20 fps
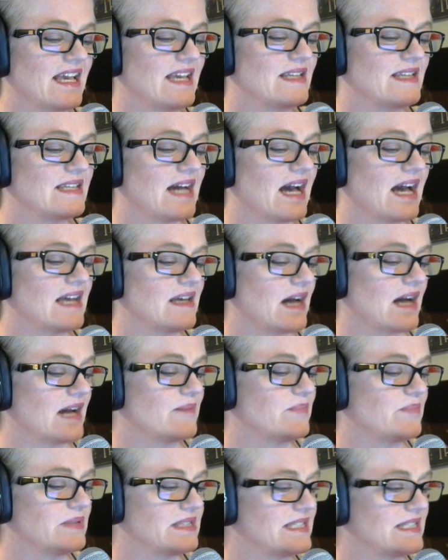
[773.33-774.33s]
It, I, I
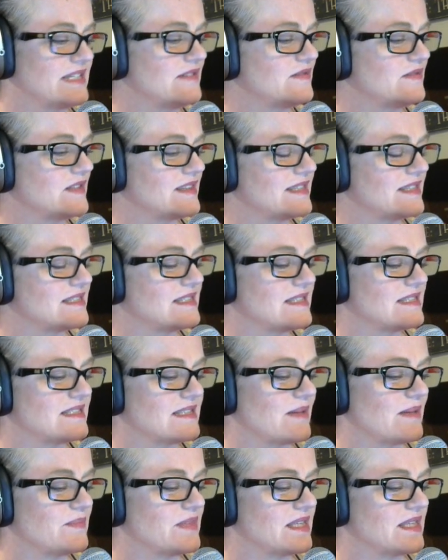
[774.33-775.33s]
believe that this is
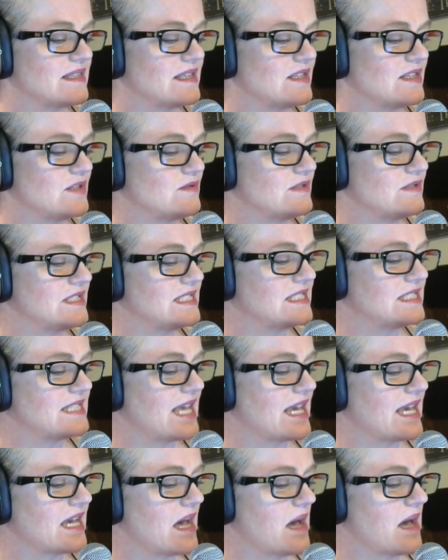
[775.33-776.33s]
something that you need to
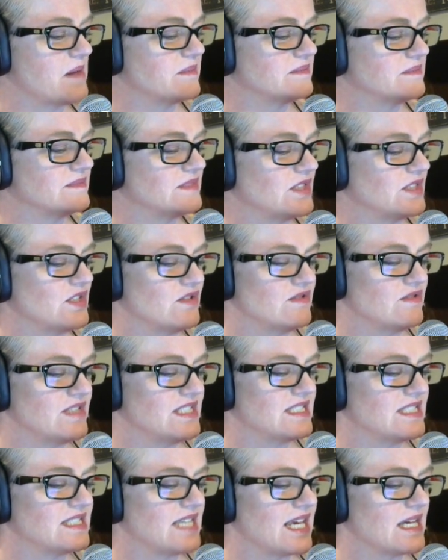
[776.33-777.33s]
take up. You need
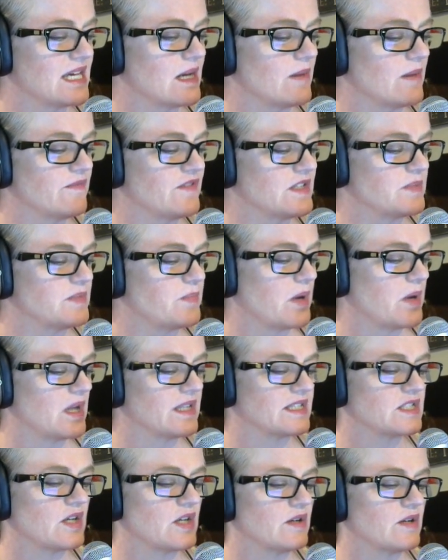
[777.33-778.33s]
to take up
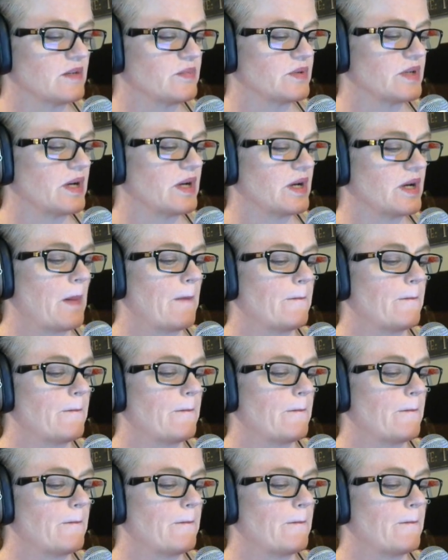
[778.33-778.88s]
fistballing, Tony Bruno.